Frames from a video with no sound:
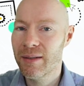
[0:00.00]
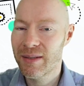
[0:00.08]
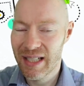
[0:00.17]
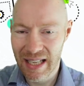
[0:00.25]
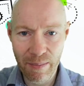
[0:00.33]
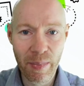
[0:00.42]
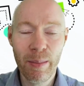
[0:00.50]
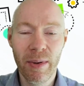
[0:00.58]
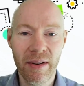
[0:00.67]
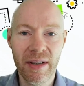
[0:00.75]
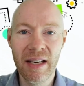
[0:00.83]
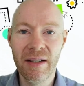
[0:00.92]
give people
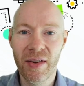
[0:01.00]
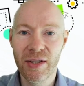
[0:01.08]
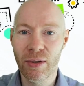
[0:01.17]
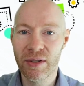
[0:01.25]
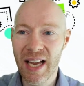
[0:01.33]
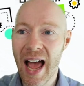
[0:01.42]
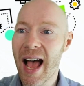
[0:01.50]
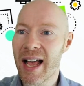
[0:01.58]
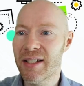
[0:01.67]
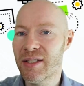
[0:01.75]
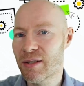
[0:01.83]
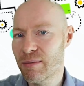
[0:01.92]
an individual
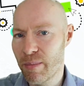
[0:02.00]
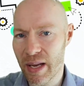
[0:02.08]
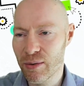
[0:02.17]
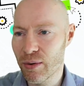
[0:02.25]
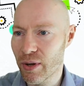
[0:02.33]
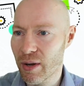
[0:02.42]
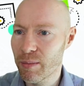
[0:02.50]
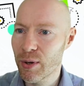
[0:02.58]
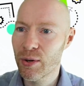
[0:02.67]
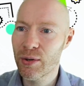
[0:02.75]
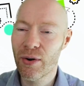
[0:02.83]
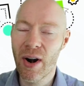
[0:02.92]
task based on the
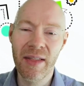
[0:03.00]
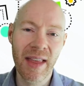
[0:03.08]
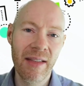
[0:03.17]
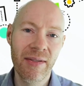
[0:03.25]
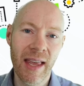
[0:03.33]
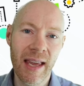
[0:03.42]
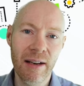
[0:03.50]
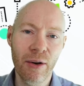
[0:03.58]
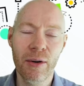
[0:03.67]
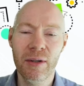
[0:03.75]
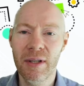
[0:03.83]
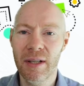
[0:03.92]
computer, and then they
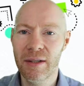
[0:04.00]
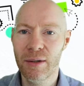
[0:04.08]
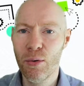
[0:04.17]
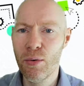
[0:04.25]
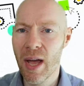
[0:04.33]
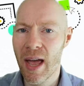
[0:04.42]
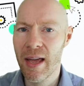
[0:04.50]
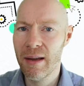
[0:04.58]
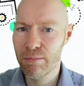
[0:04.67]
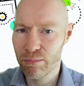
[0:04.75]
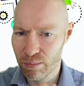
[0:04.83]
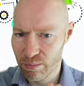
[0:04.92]
looked at, okay,
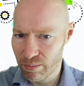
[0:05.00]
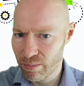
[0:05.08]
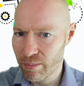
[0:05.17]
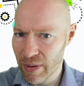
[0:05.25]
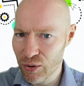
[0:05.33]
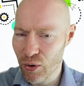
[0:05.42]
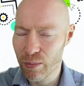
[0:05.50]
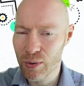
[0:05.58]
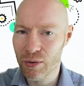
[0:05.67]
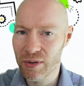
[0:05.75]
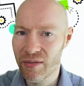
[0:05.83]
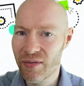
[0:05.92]
made sure it was
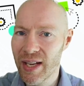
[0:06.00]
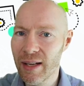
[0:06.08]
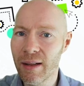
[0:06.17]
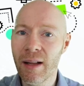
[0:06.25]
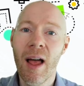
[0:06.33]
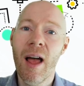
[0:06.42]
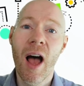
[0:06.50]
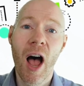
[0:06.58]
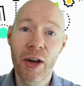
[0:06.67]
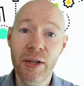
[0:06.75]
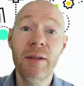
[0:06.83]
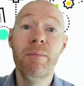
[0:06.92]
going to fail. How
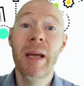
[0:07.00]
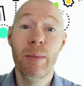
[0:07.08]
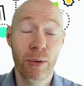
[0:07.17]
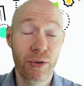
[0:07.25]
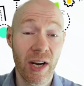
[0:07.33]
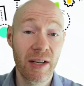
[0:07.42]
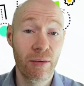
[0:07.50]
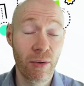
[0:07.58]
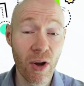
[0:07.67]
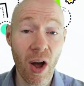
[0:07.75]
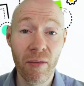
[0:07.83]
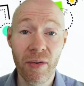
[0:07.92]
did people try to
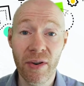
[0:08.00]
recover